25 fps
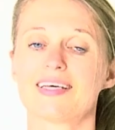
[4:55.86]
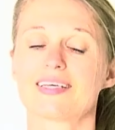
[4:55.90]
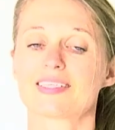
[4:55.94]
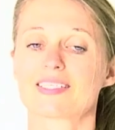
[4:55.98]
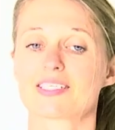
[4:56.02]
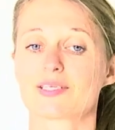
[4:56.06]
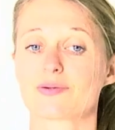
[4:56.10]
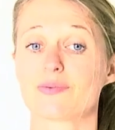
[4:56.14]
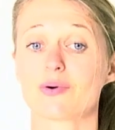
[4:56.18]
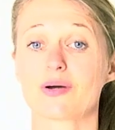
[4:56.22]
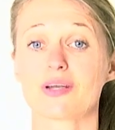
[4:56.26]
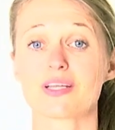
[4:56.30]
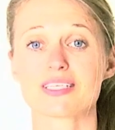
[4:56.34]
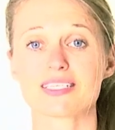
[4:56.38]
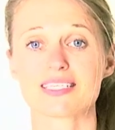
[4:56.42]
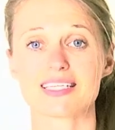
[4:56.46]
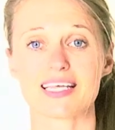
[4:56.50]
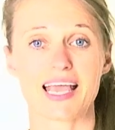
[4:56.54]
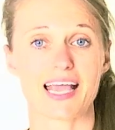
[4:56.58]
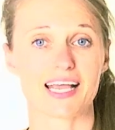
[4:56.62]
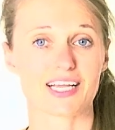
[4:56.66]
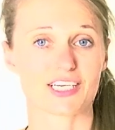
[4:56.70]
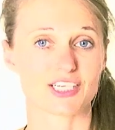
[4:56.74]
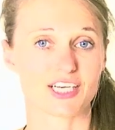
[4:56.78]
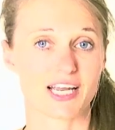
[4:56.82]
So what is
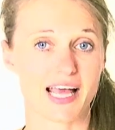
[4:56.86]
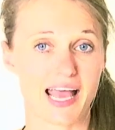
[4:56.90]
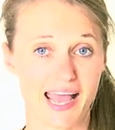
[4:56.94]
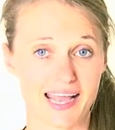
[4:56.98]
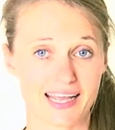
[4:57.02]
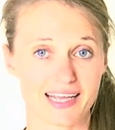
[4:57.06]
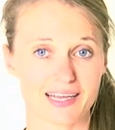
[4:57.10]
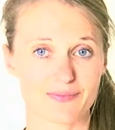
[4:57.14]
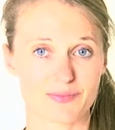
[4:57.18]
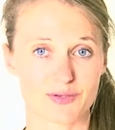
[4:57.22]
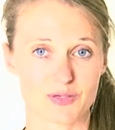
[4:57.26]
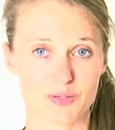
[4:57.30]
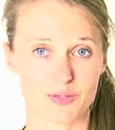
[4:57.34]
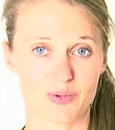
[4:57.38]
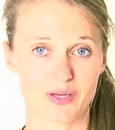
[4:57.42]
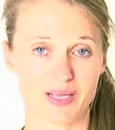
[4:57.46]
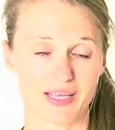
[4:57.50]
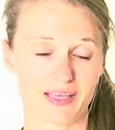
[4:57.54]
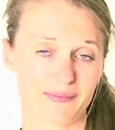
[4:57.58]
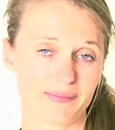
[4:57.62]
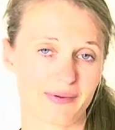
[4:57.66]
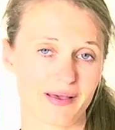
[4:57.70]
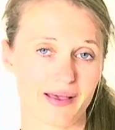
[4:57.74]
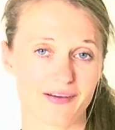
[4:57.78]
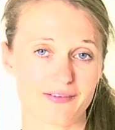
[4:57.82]
the actual hack I'm
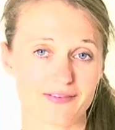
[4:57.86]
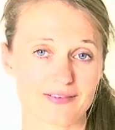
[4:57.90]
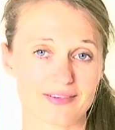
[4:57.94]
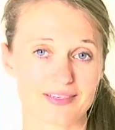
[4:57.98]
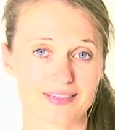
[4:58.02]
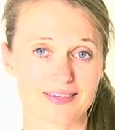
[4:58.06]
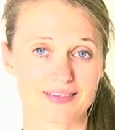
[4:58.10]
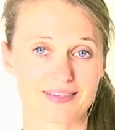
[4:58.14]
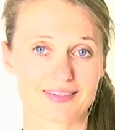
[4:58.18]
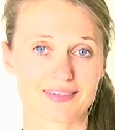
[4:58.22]
talking about?